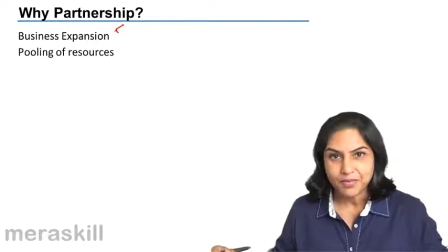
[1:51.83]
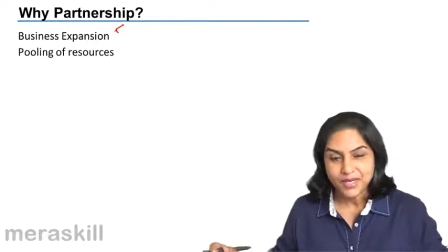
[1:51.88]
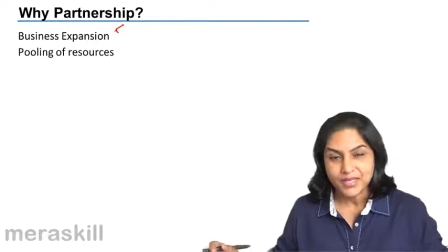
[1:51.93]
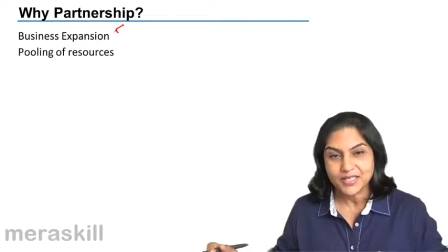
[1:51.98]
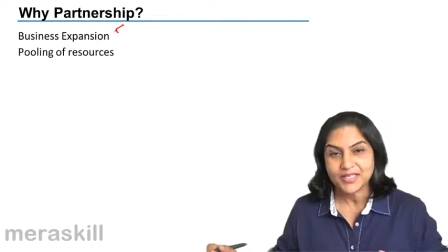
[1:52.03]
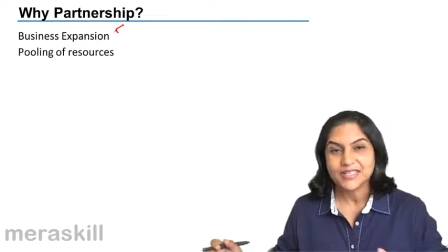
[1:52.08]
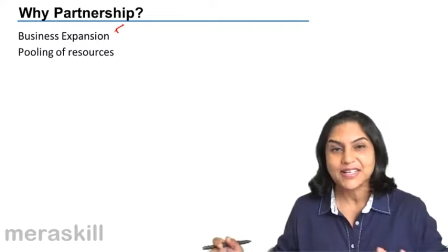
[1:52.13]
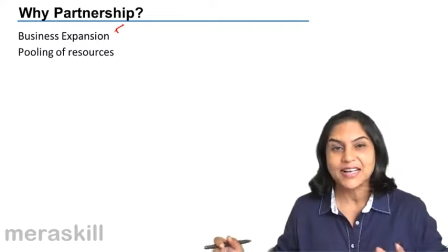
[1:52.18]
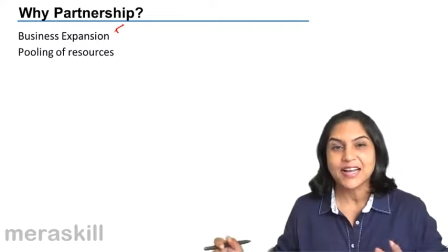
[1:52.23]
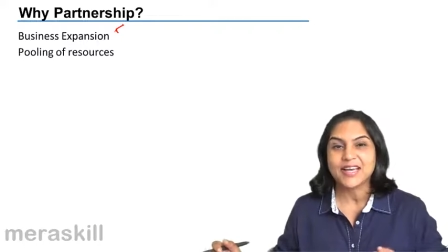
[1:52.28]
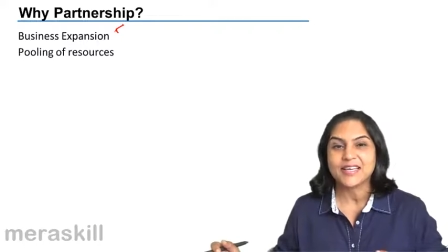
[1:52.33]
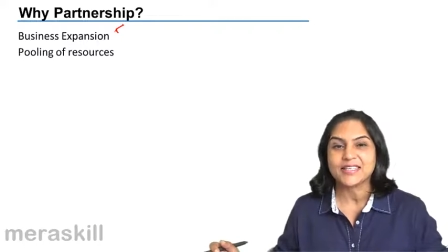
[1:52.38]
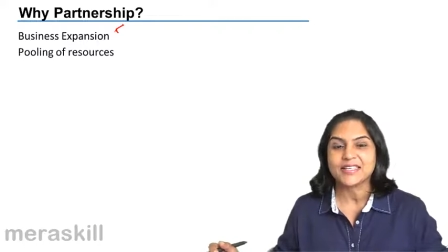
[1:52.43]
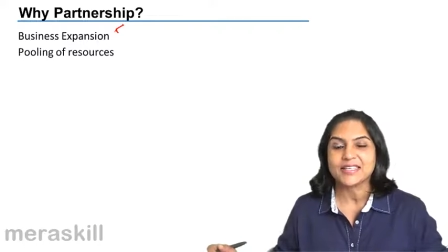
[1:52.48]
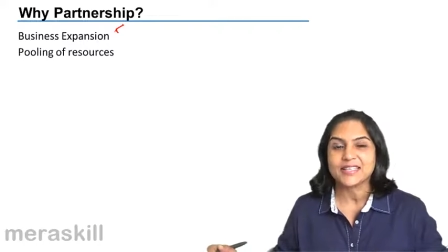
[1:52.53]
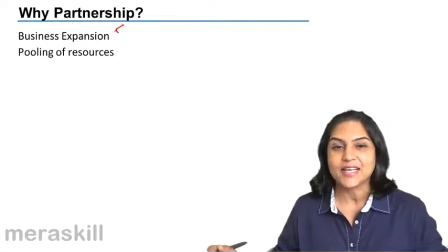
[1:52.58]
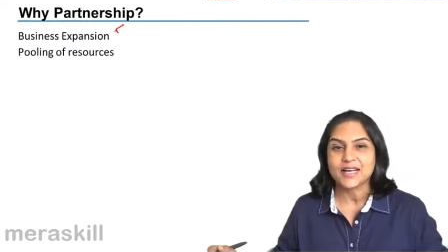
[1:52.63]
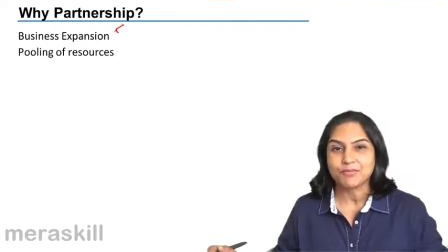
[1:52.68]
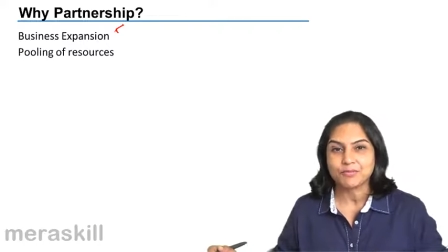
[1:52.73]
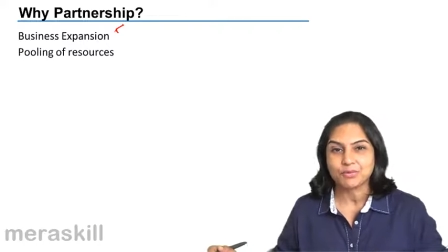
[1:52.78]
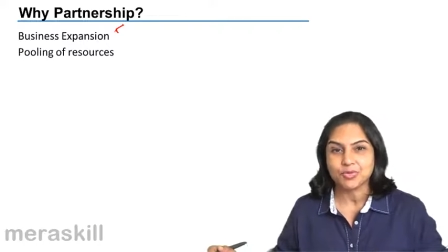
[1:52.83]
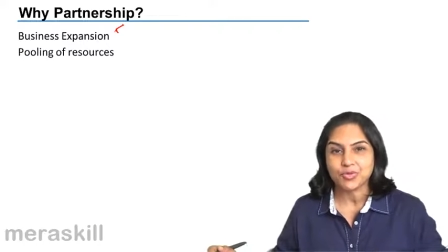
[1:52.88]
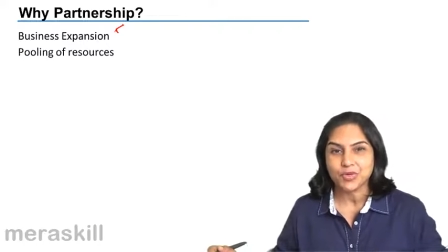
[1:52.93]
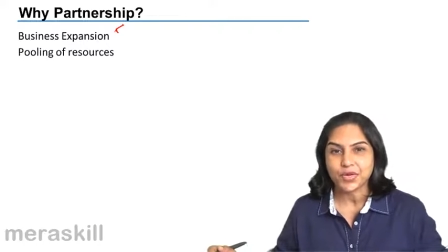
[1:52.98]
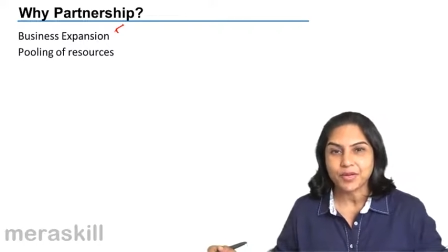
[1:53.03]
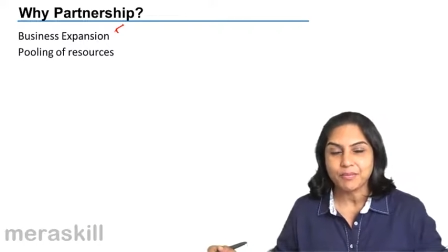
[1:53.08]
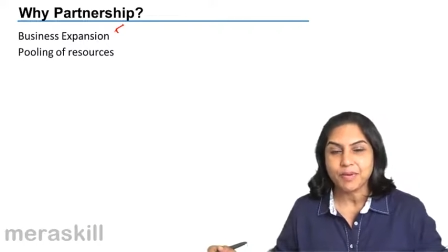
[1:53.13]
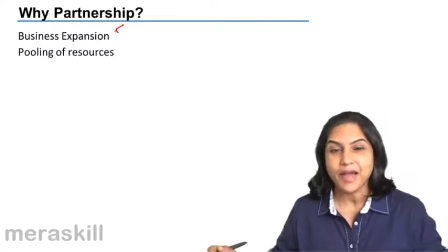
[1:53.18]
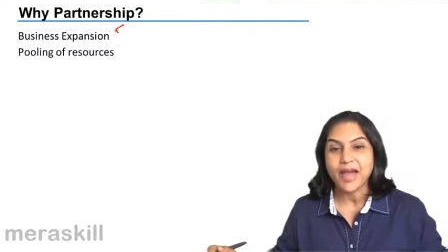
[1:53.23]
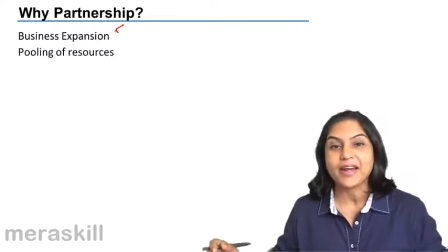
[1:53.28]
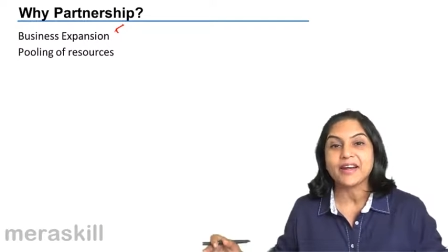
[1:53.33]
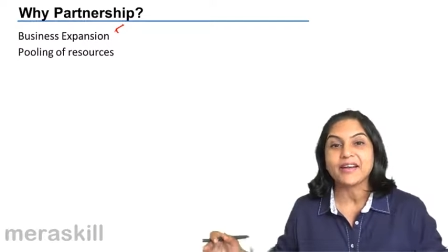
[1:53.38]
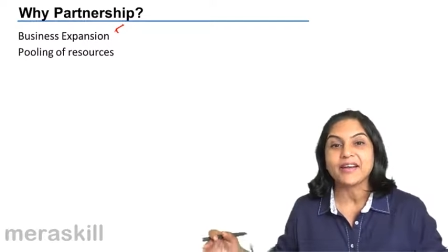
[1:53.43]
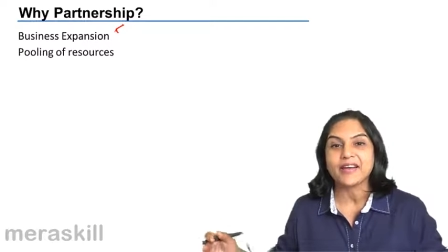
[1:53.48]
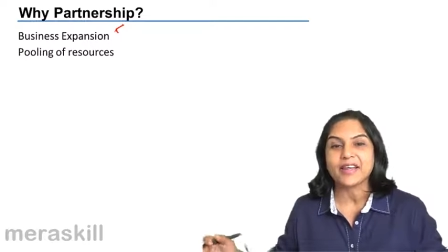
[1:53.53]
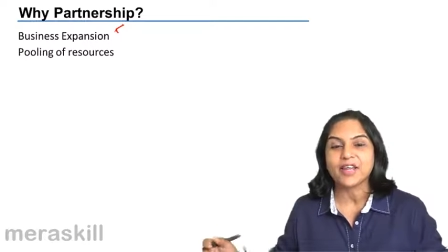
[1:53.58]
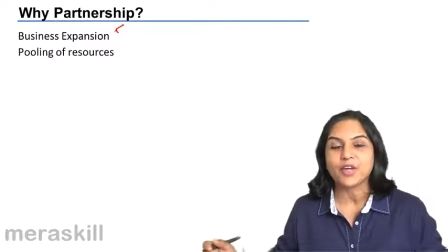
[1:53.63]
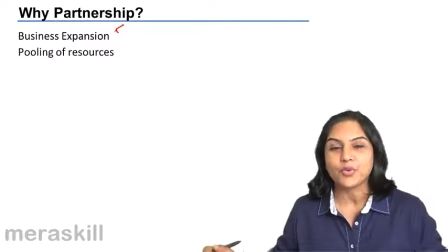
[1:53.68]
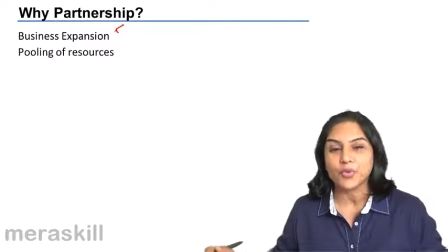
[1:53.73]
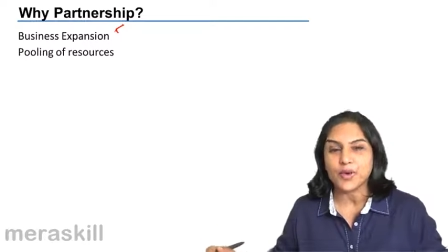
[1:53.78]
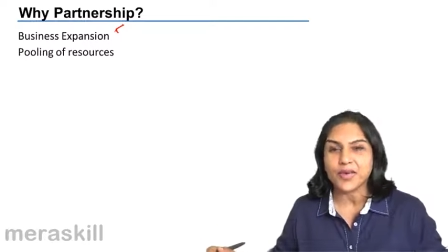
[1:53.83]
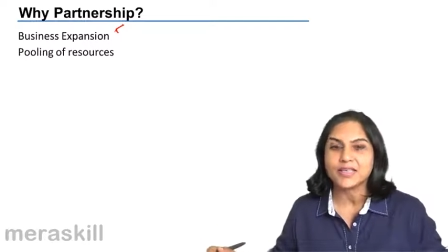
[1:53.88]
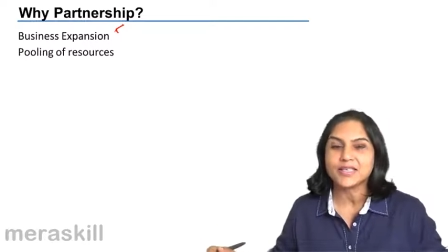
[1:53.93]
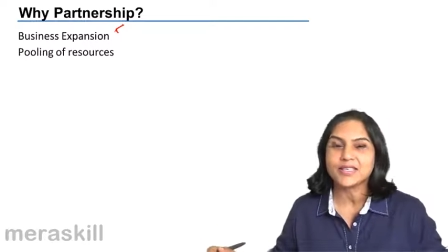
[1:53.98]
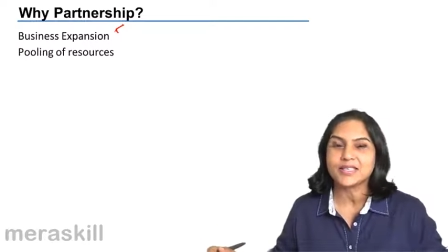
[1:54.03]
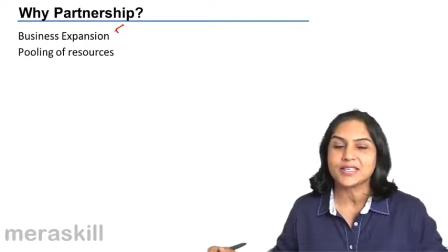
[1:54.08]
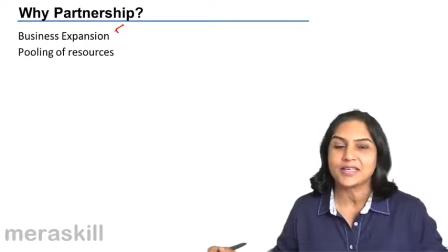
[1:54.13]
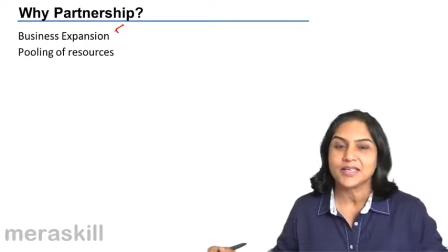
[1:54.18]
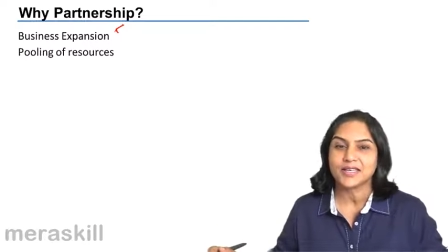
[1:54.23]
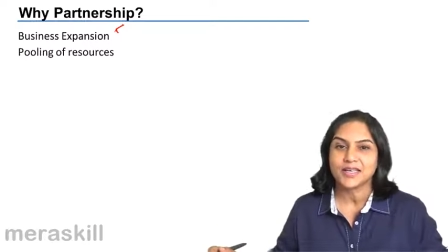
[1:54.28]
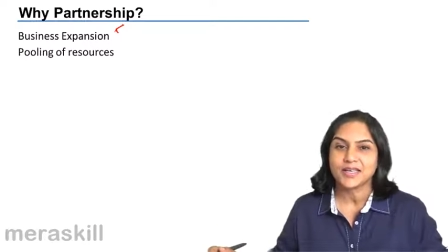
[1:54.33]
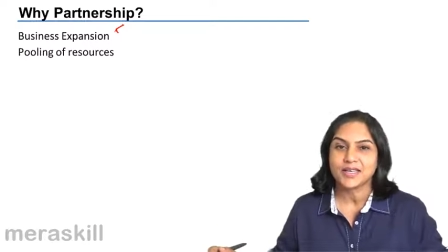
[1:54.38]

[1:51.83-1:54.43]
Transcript: his clients come to him and request